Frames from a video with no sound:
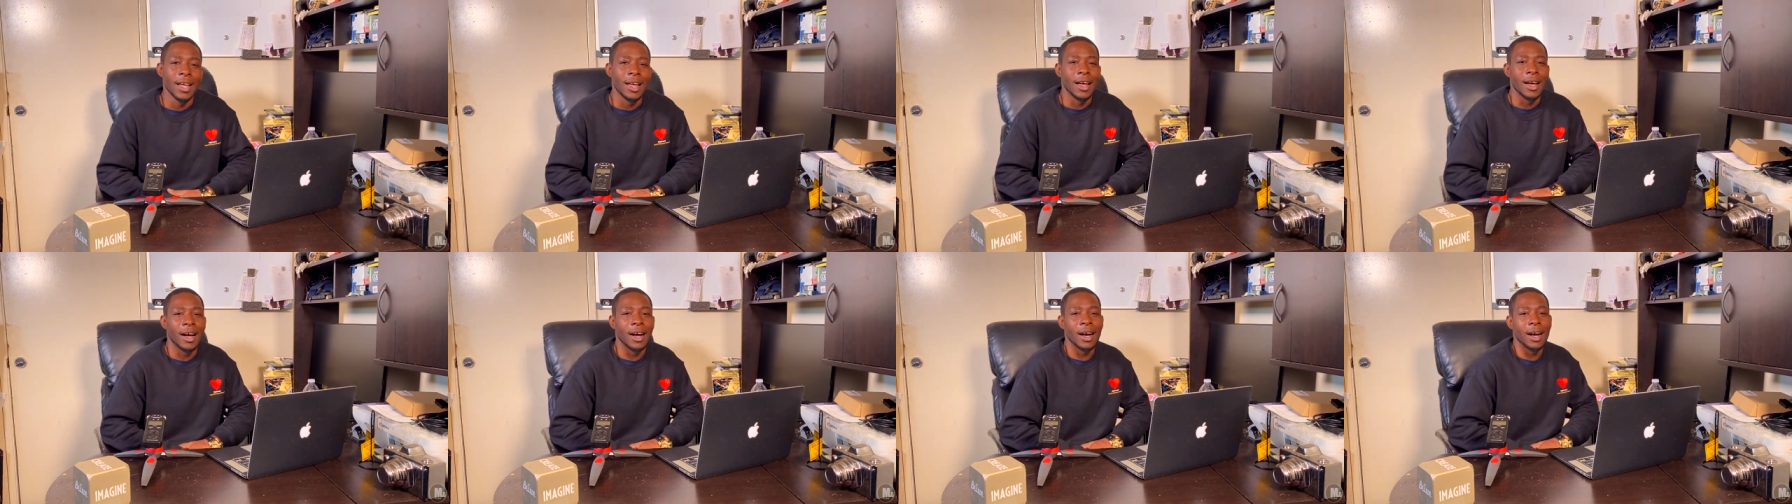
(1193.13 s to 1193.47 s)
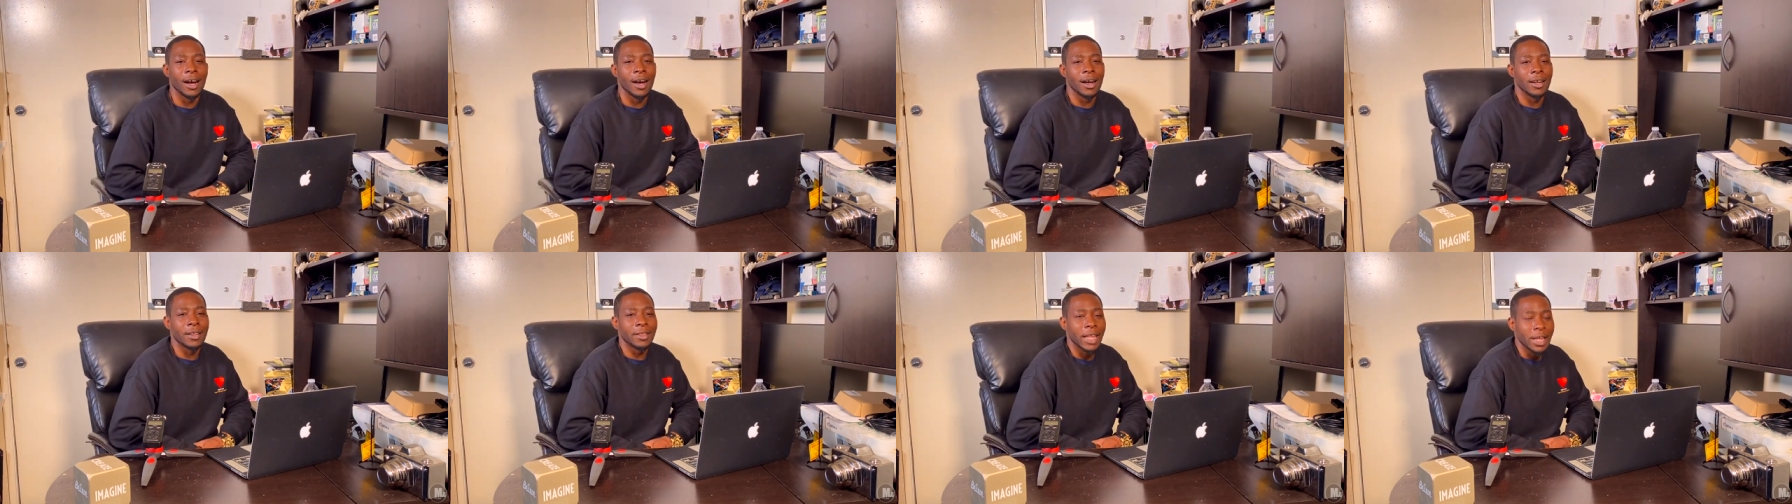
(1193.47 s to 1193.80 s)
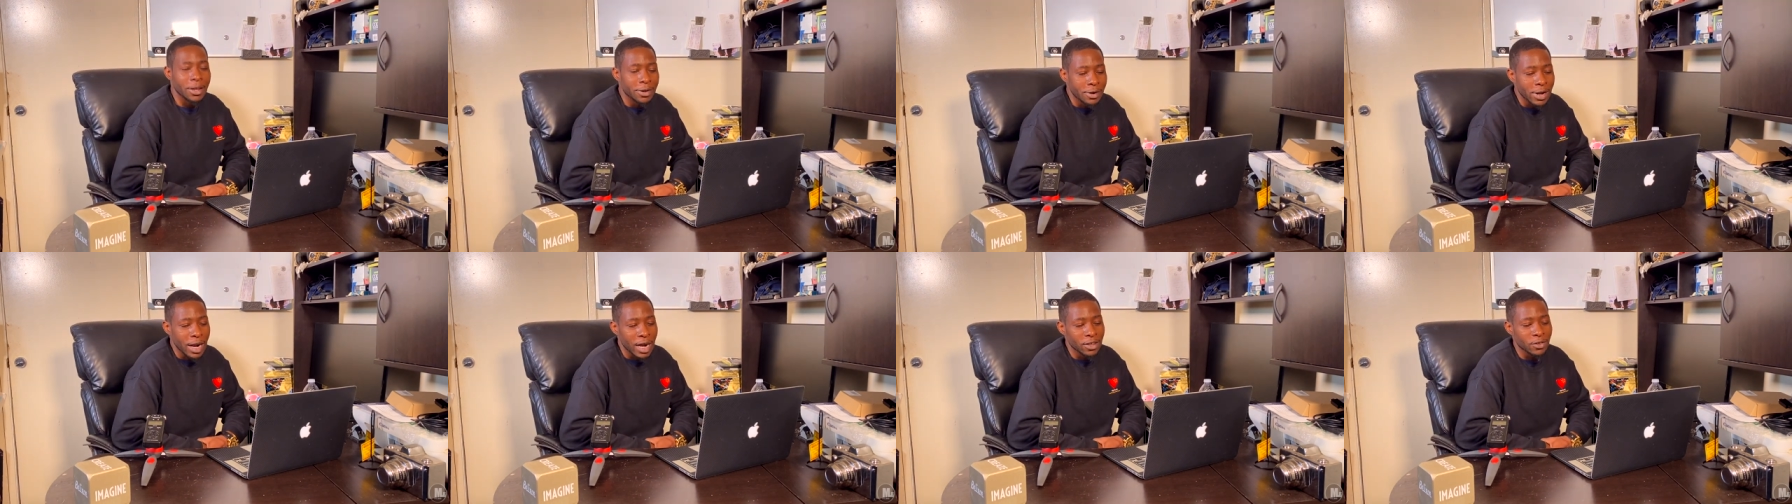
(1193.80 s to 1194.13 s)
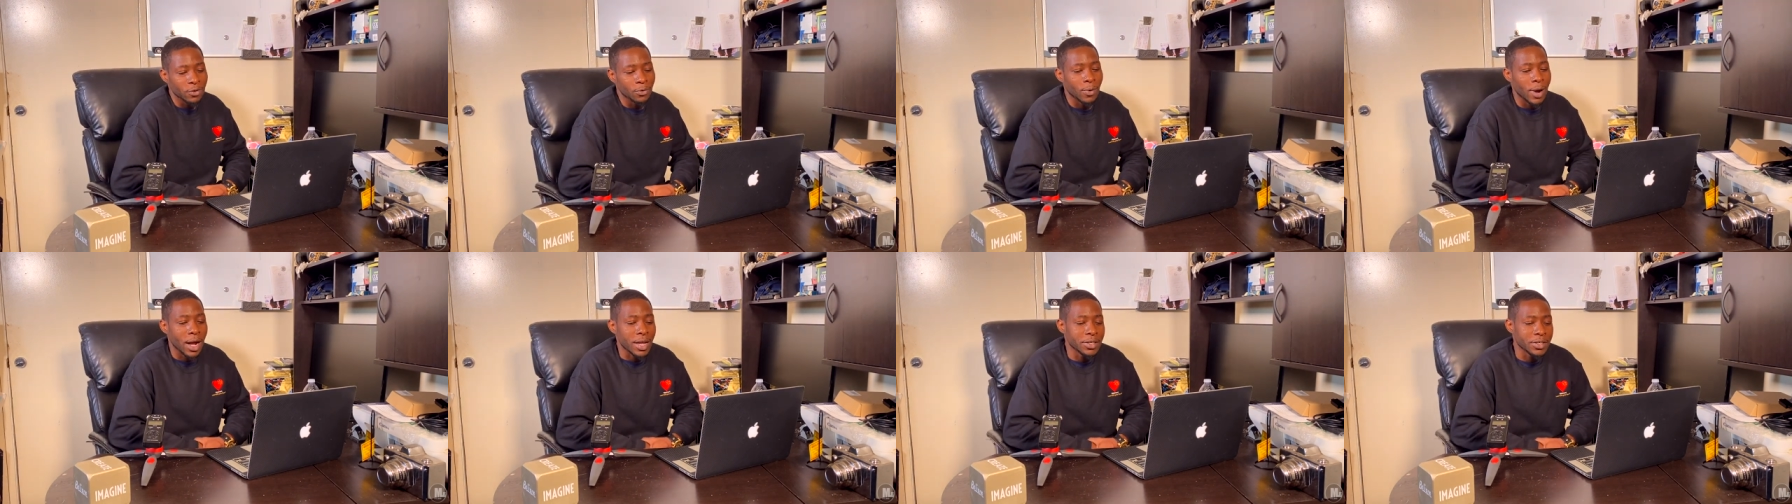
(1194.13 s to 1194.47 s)
uh, thank you guys for
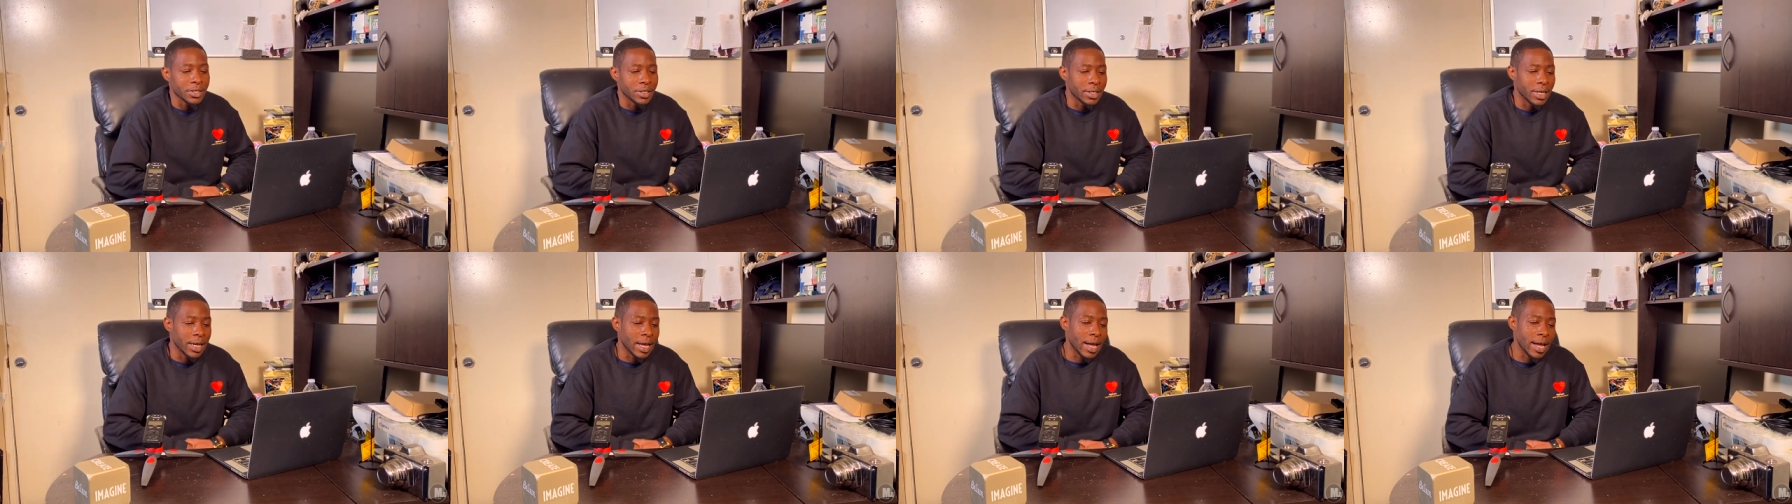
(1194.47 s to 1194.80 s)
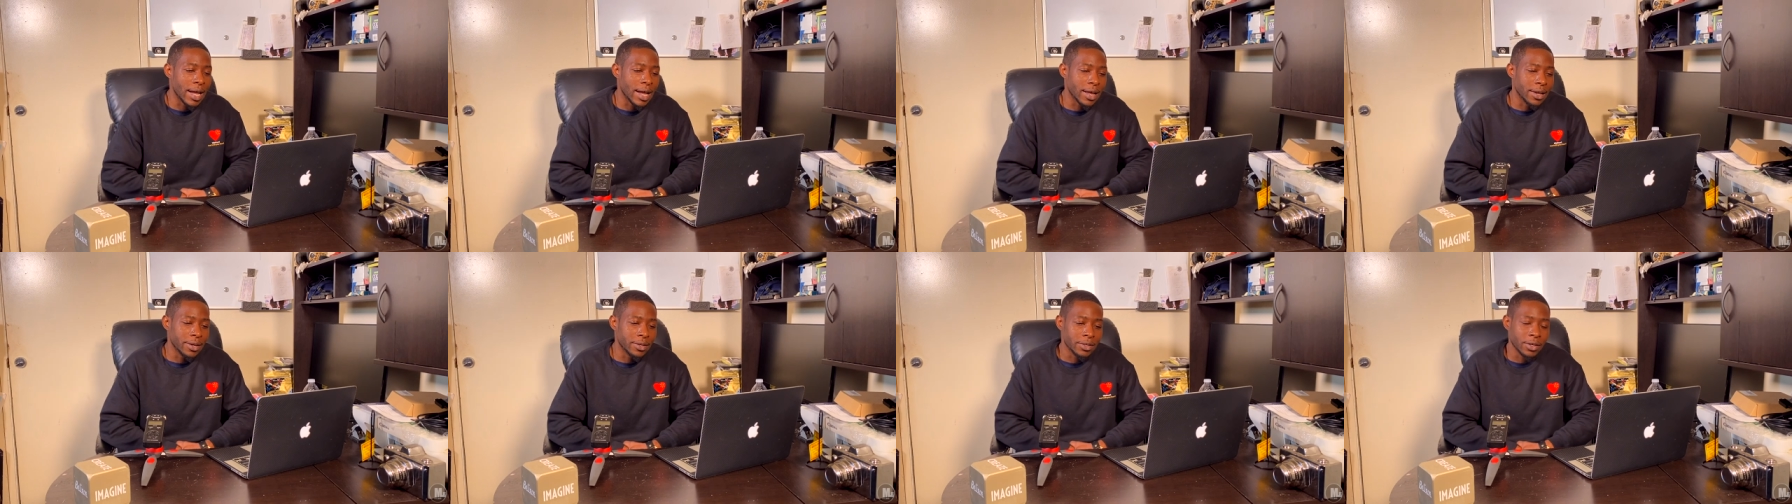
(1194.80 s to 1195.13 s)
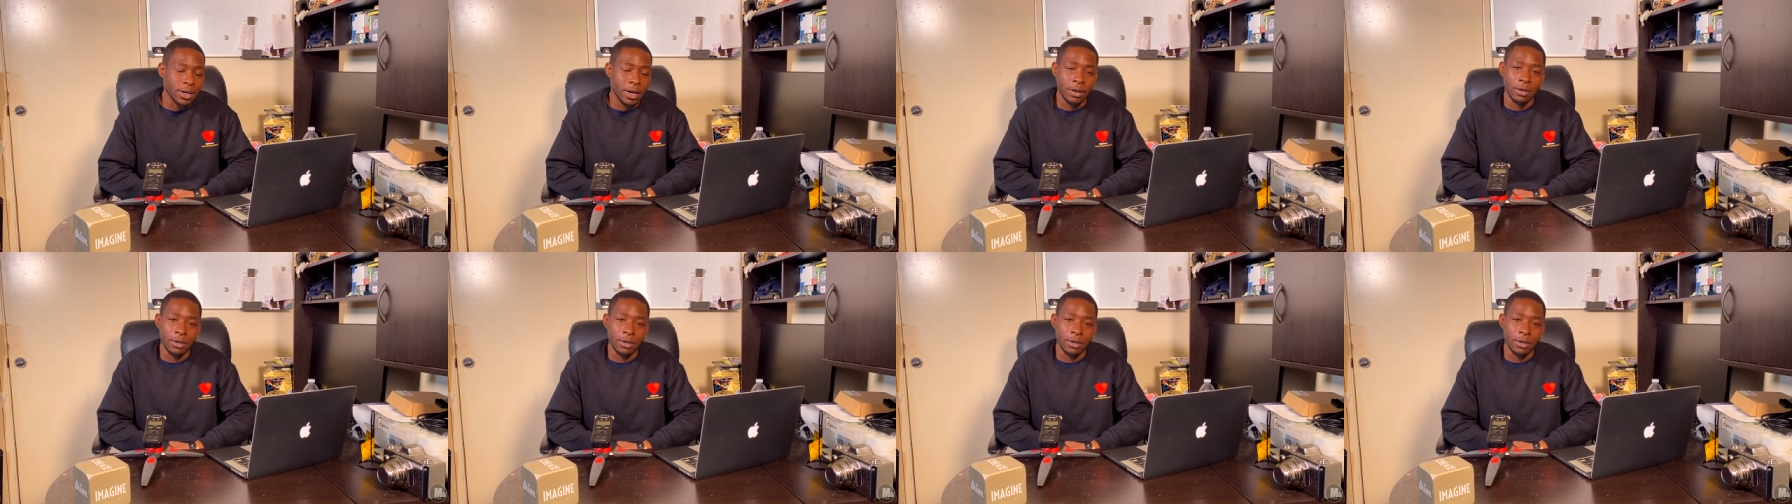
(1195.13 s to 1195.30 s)
watching. And you know,